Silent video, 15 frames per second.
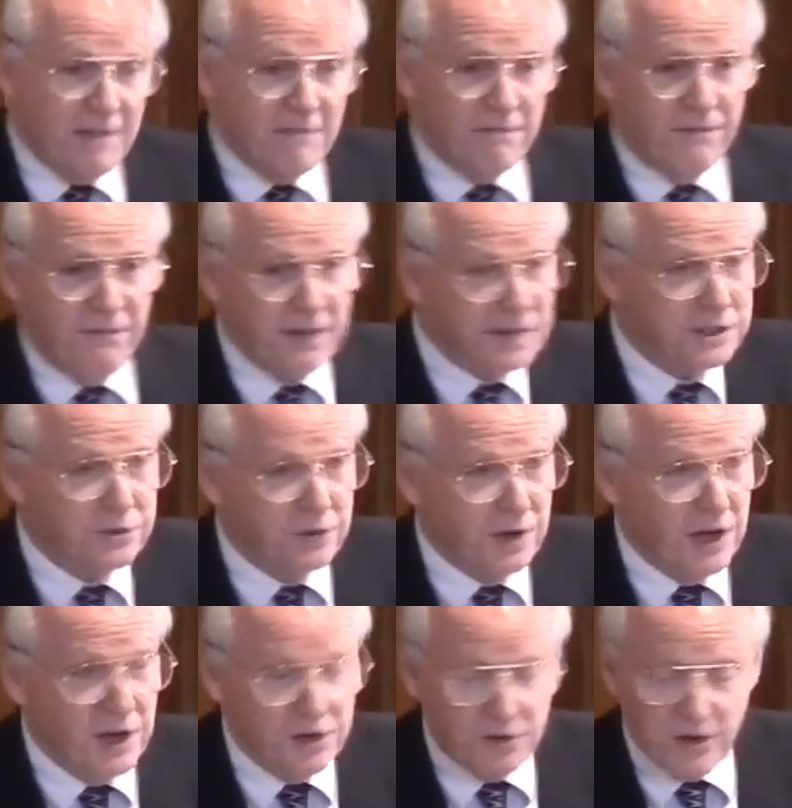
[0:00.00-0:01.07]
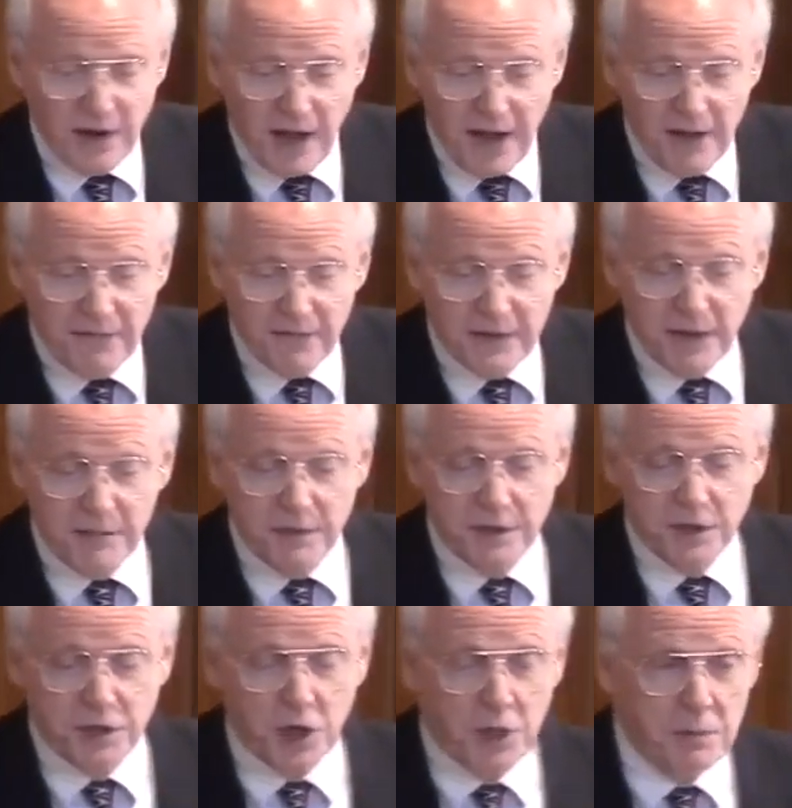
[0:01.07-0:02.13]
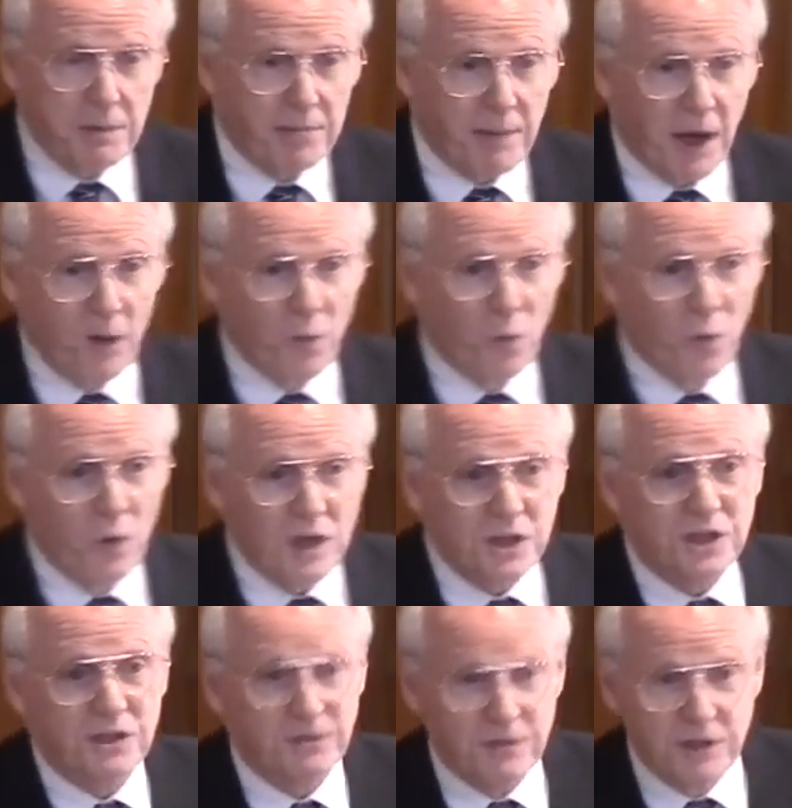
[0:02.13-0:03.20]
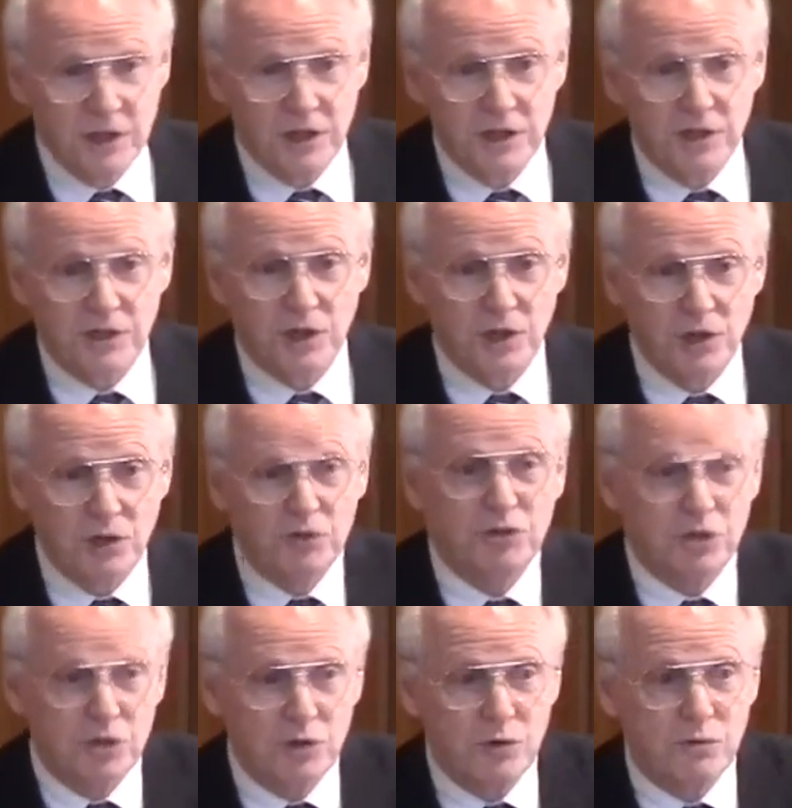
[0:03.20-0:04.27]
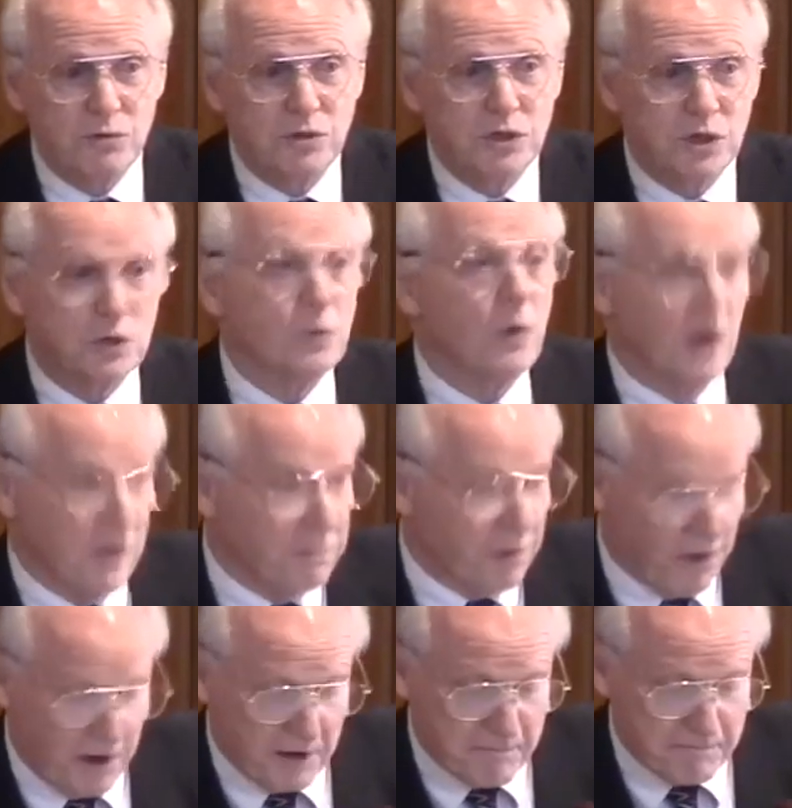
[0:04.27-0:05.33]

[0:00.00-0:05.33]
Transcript: Victory in your life can be determined by which of these you choose to dwell upon.